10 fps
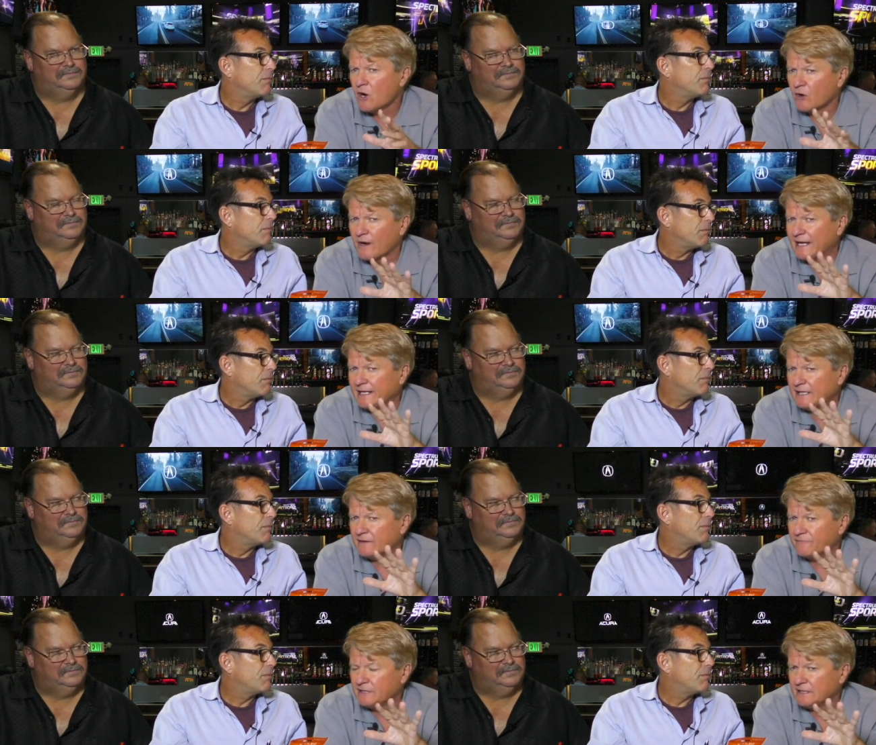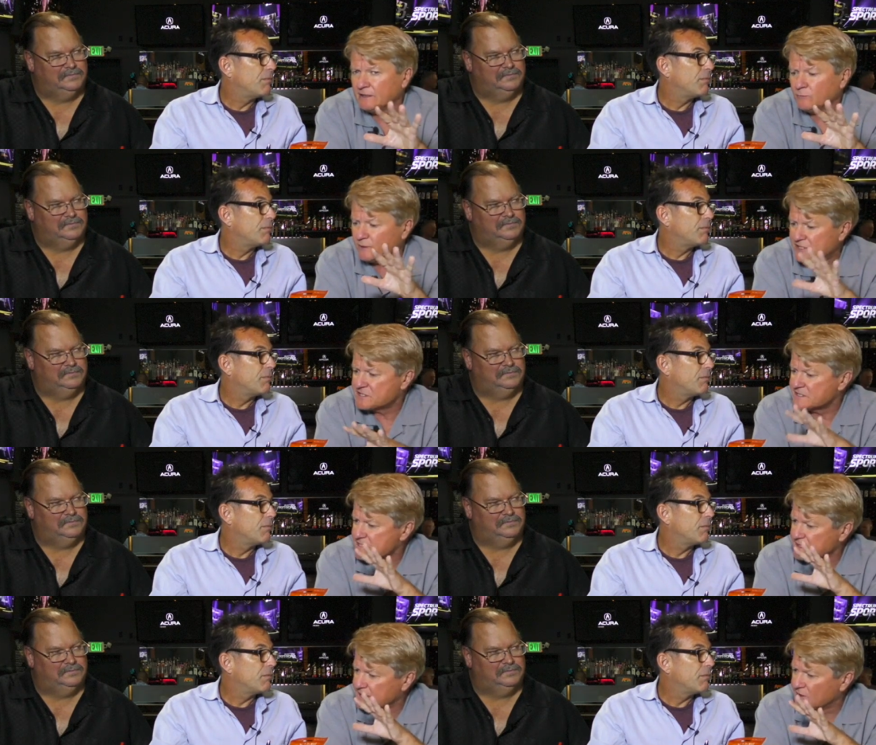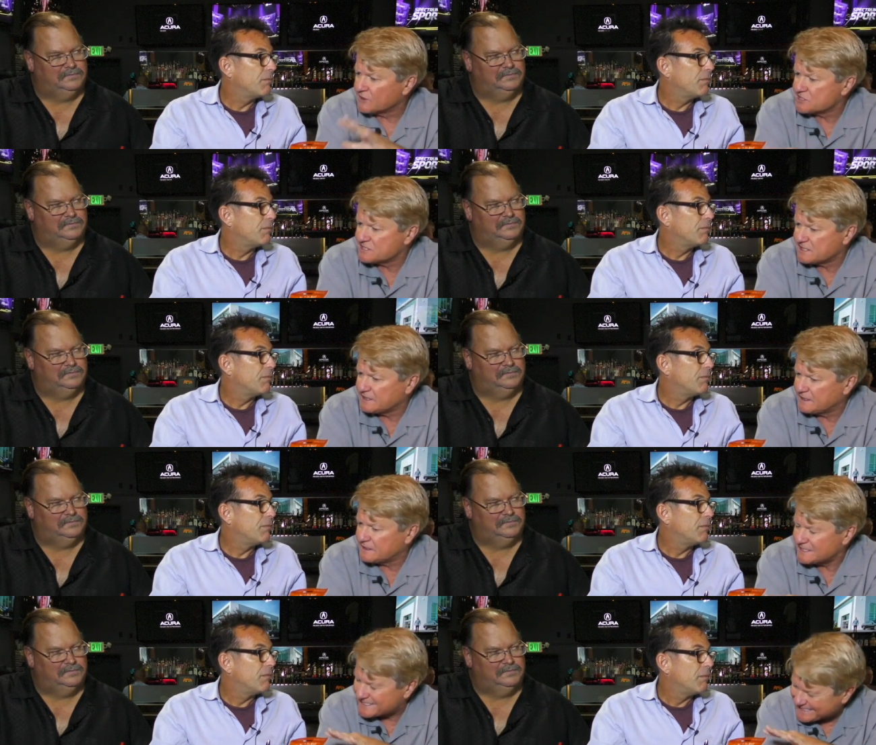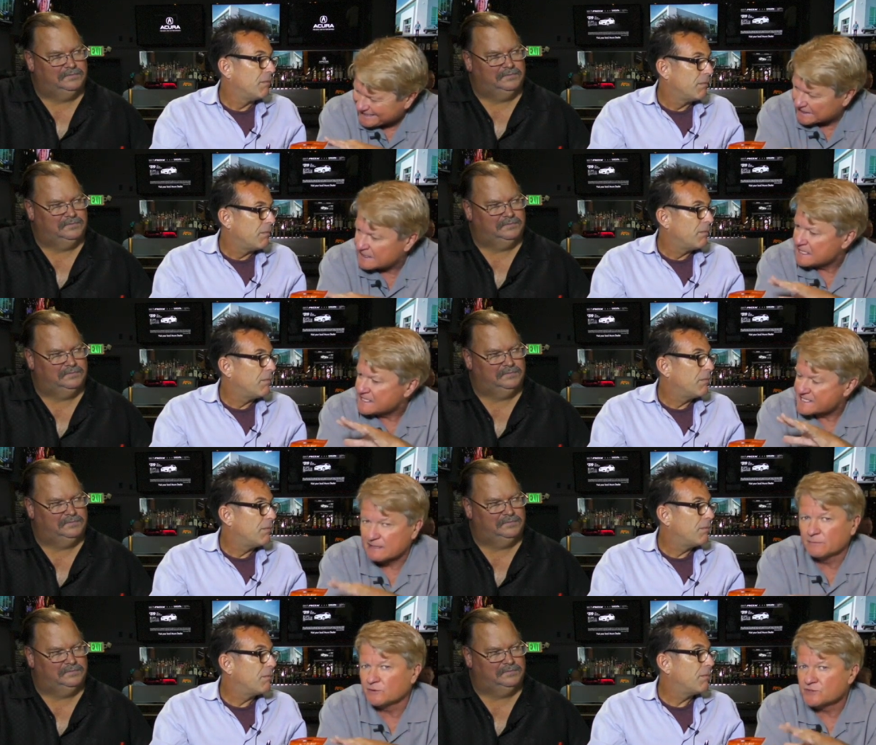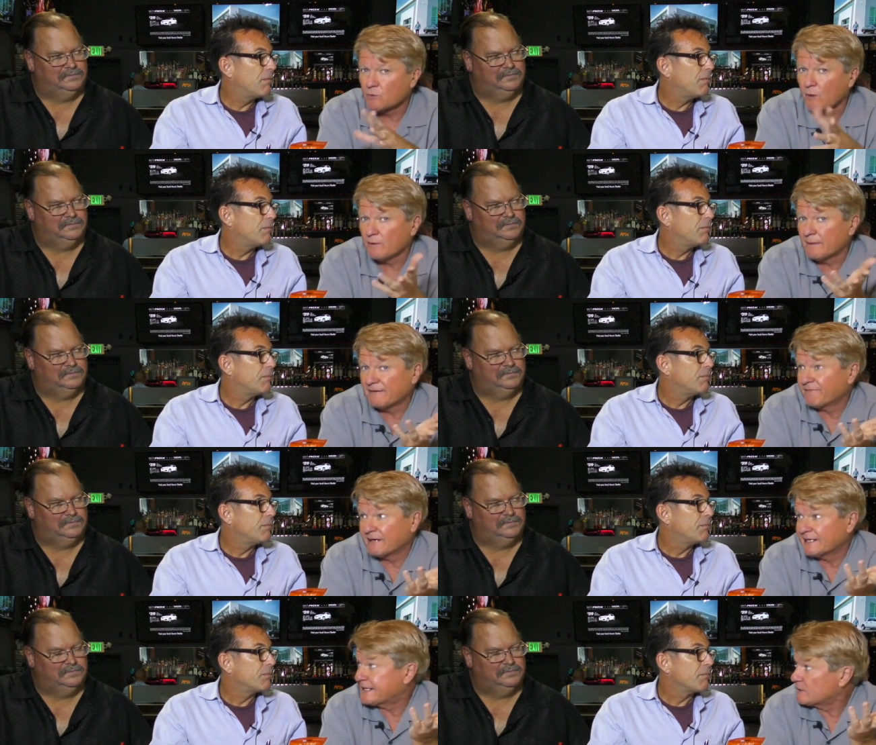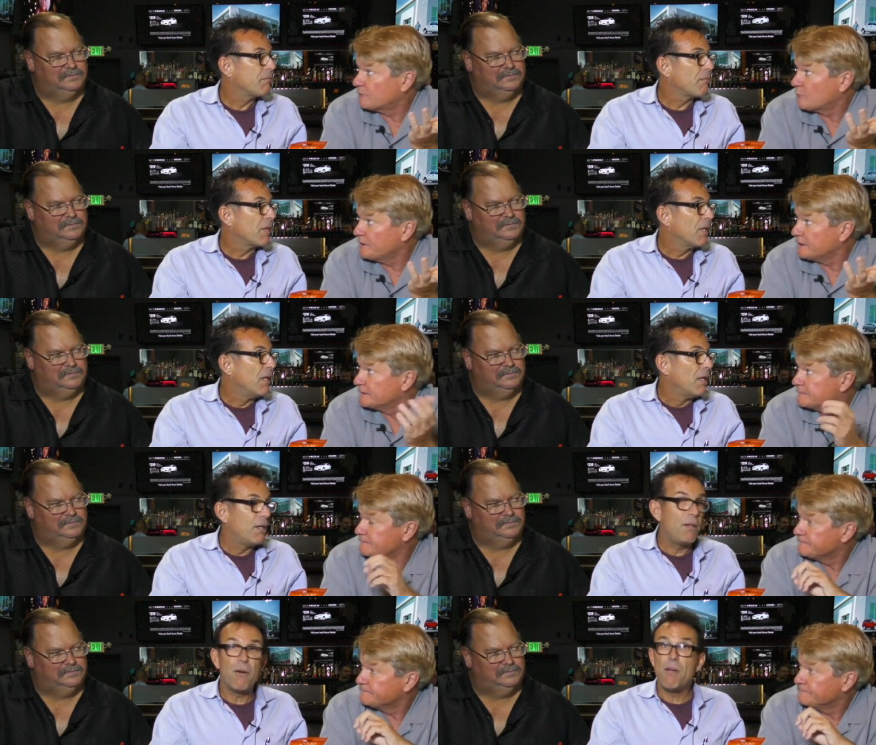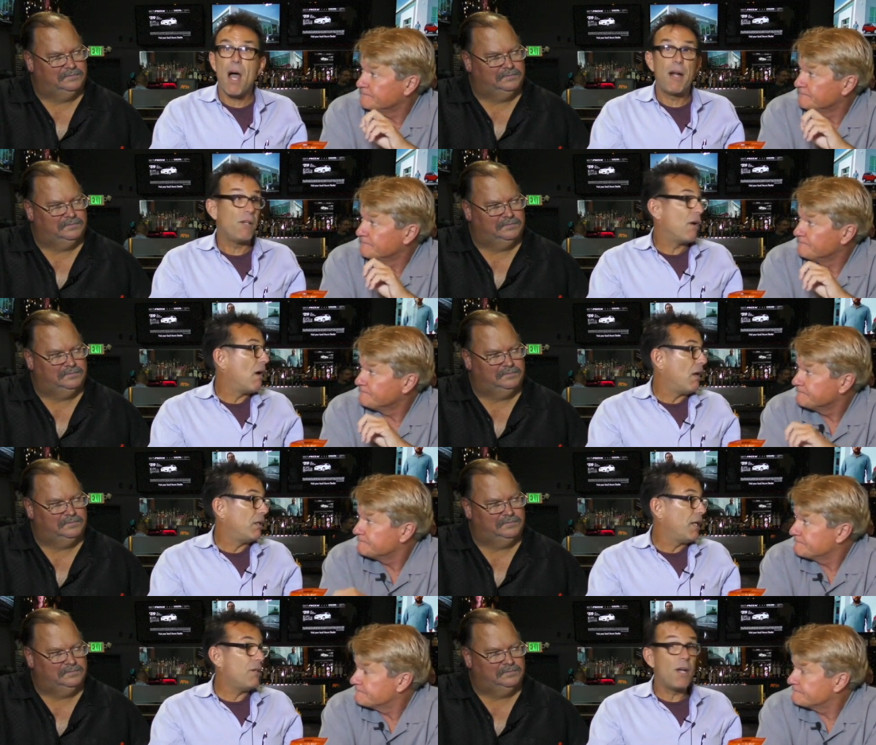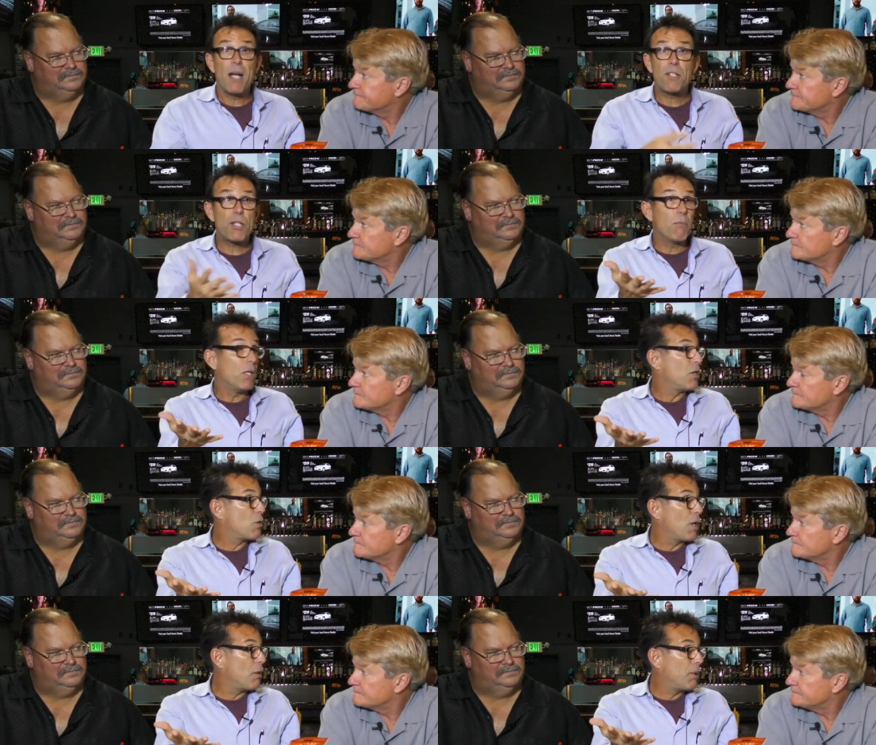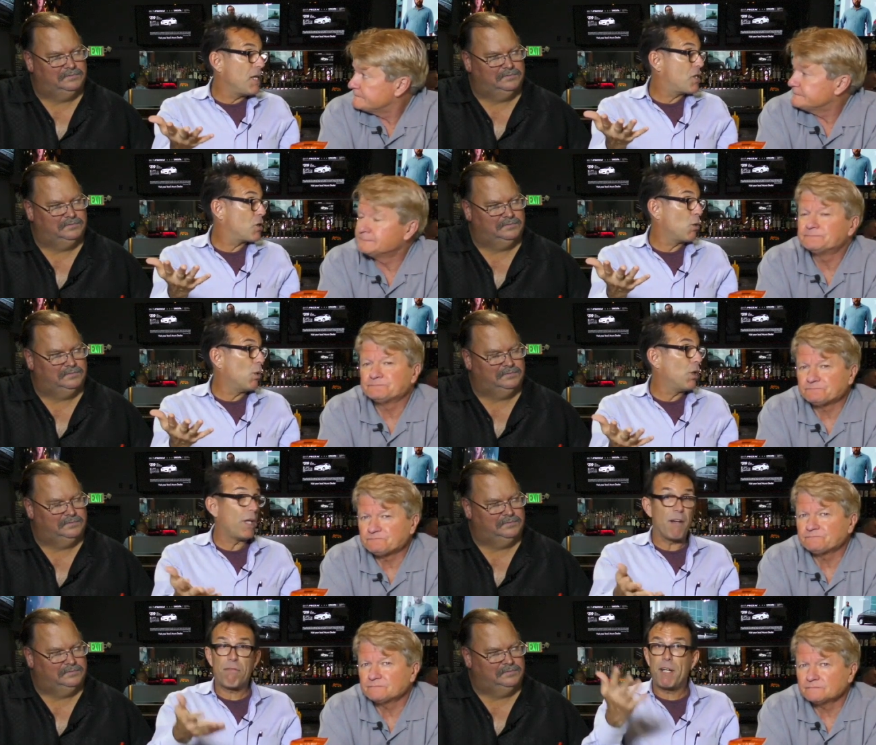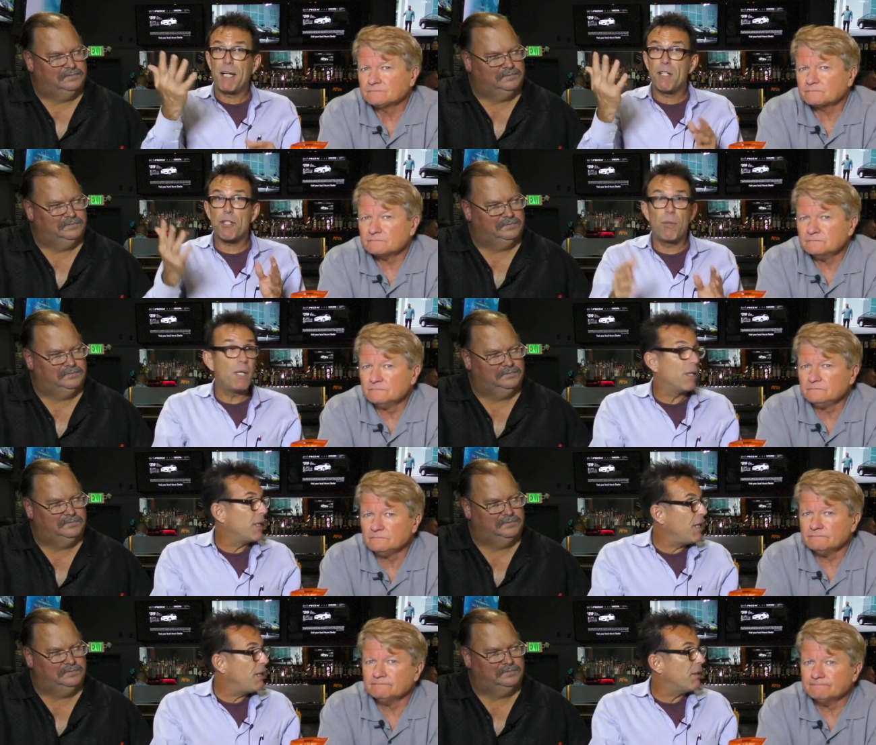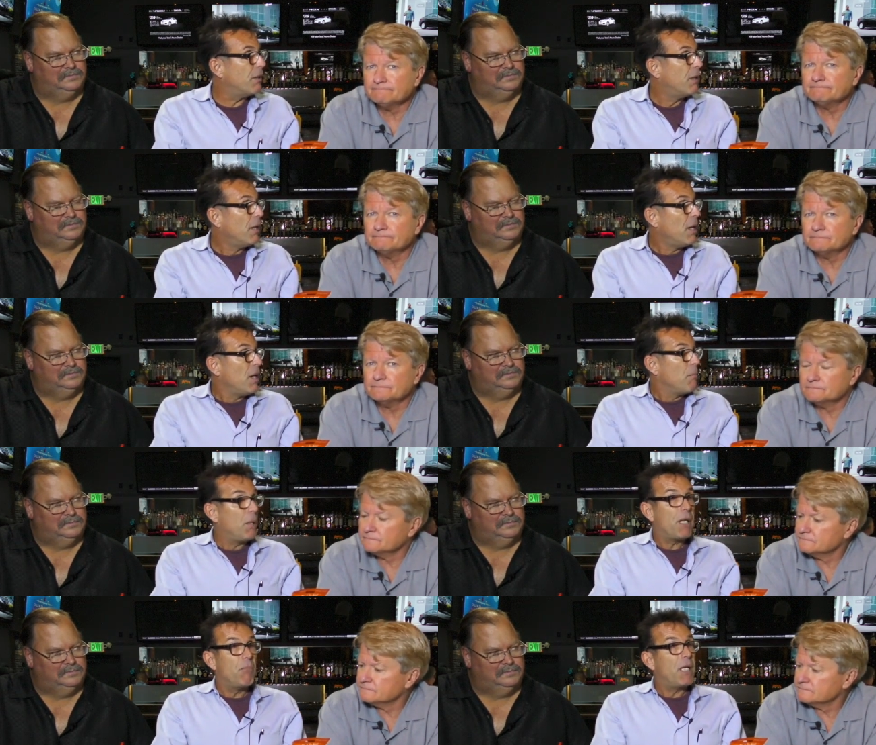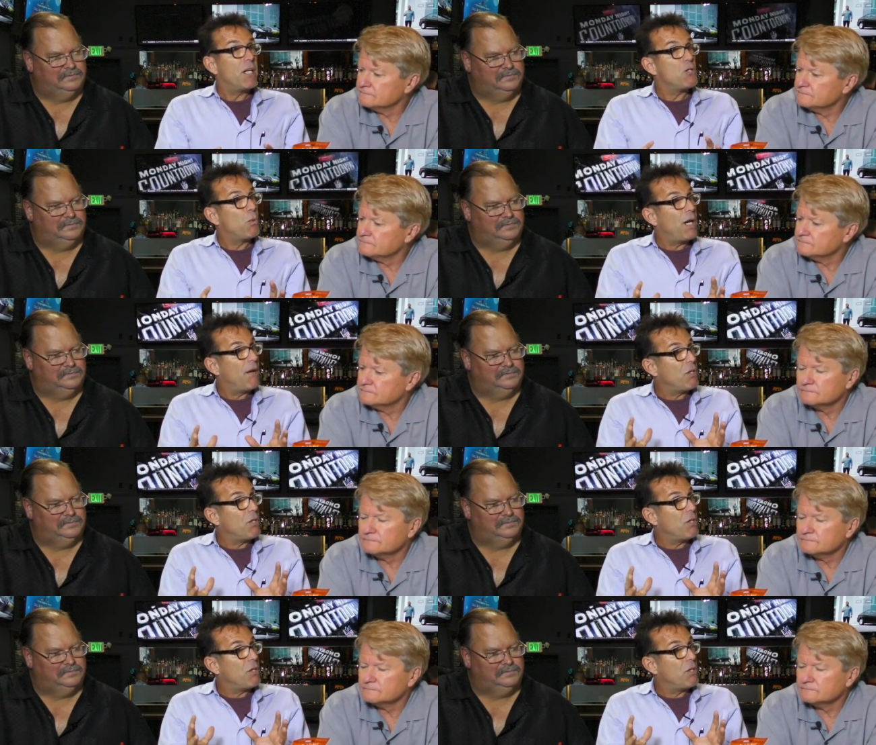Speaker 1: Are any of the regions in Argentina similar to what we might find in California?
Speaker 2: They're not at all, and they're not similar to other places in the world like France or Italy either. Be because we have